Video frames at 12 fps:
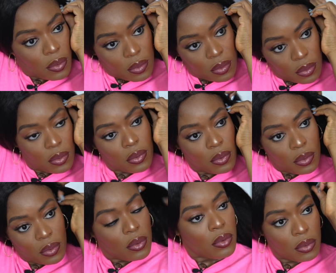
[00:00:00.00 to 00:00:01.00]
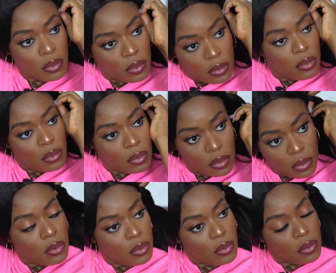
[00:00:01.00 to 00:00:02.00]
that someone could
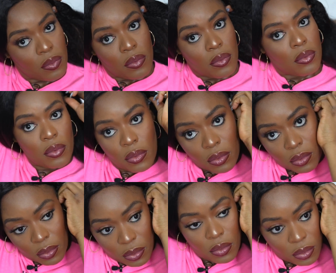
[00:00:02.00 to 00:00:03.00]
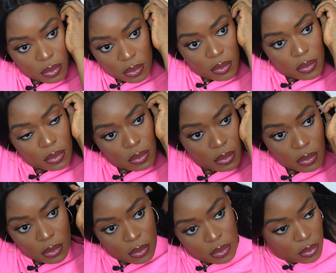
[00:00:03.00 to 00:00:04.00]
say it'll
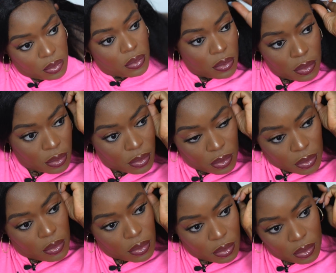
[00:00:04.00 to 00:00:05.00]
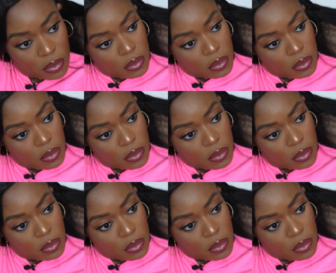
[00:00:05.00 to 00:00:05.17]
all be okay.